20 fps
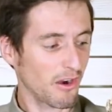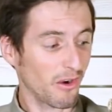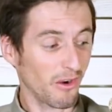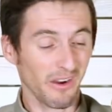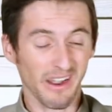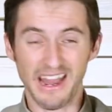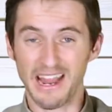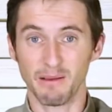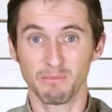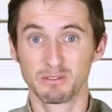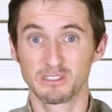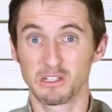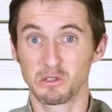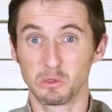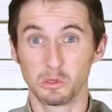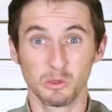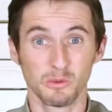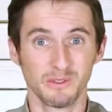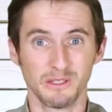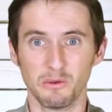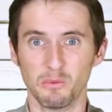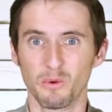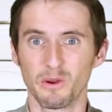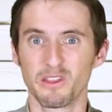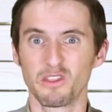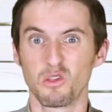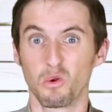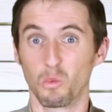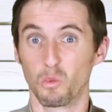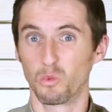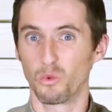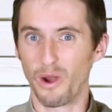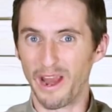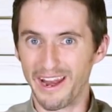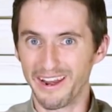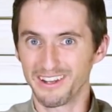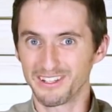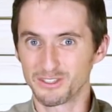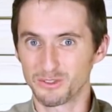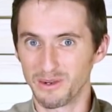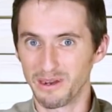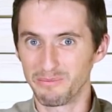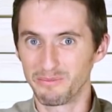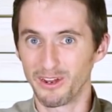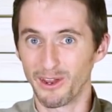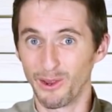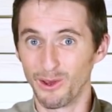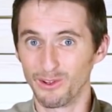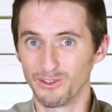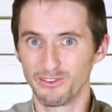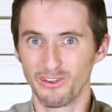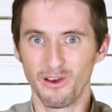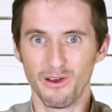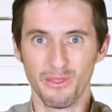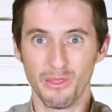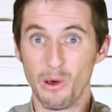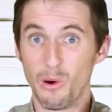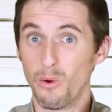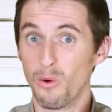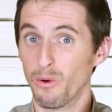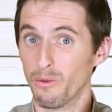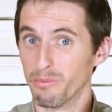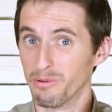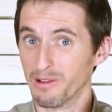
are absolutely one of the raddest reptiles on the whole